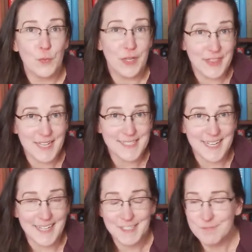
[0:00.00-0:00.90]
With that
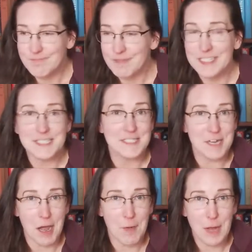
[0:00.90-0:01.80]
said, this is
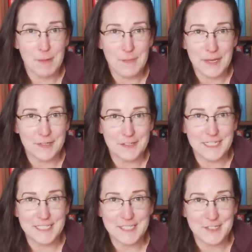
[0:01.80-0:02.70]
not about my medical
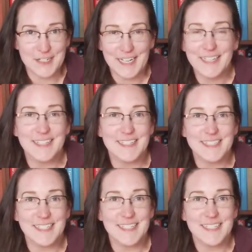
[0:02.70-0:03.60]
history.
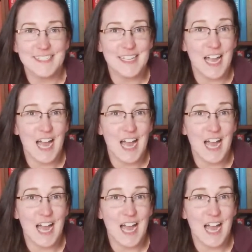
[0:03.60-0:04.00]
This is